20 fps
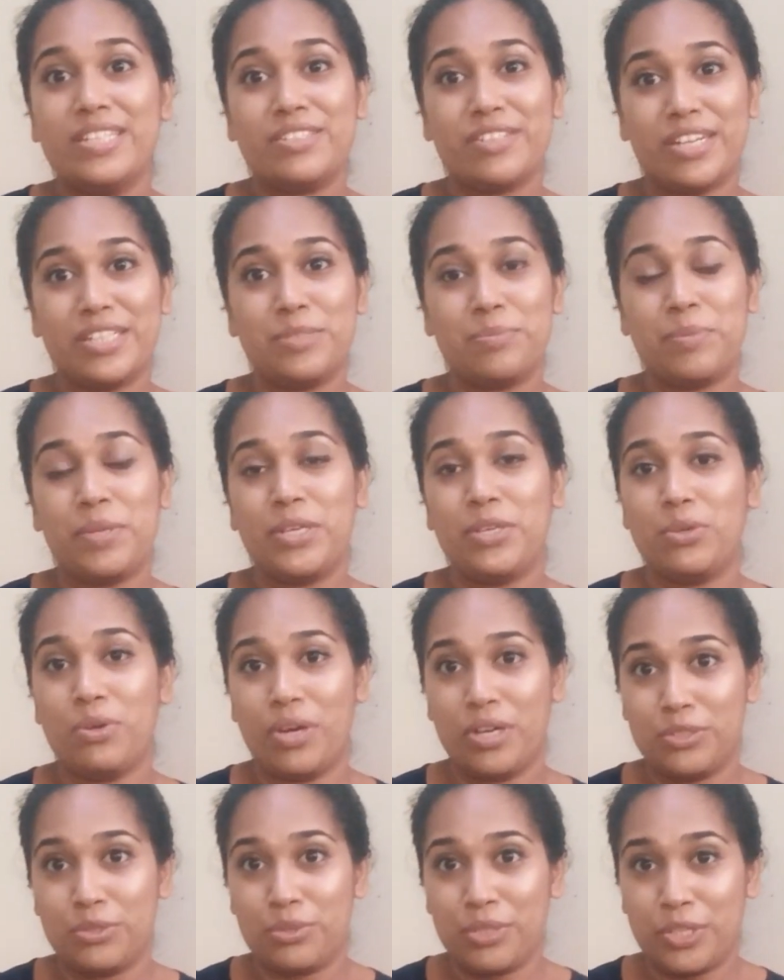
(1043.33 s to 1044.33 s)
trust me, you
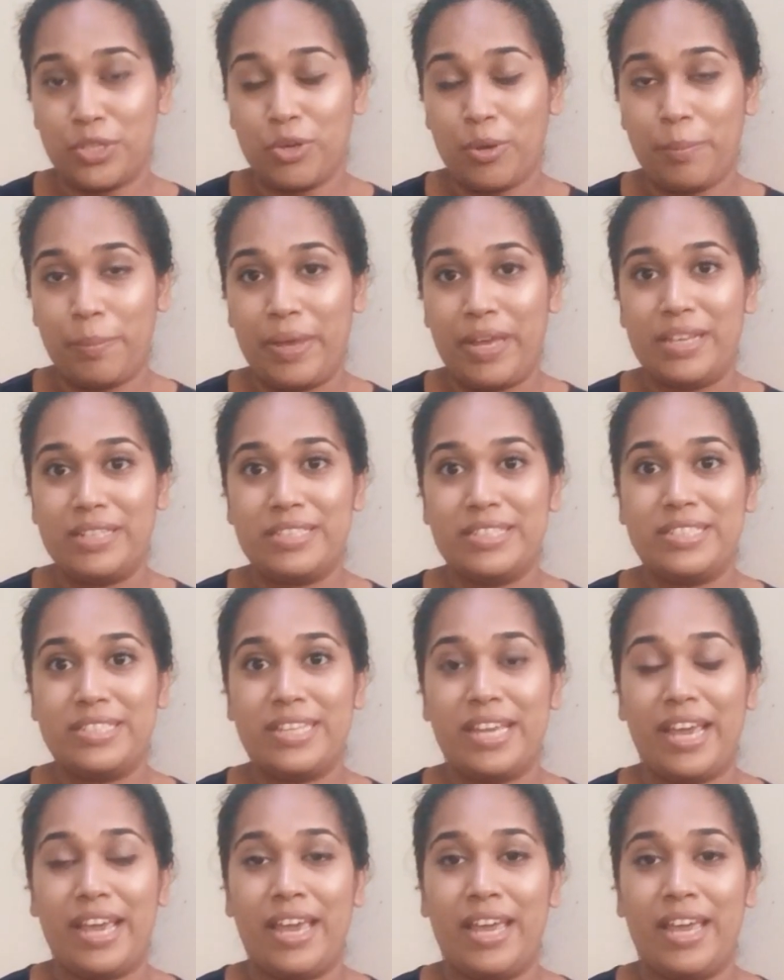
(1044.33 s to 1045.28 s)
are doing your best.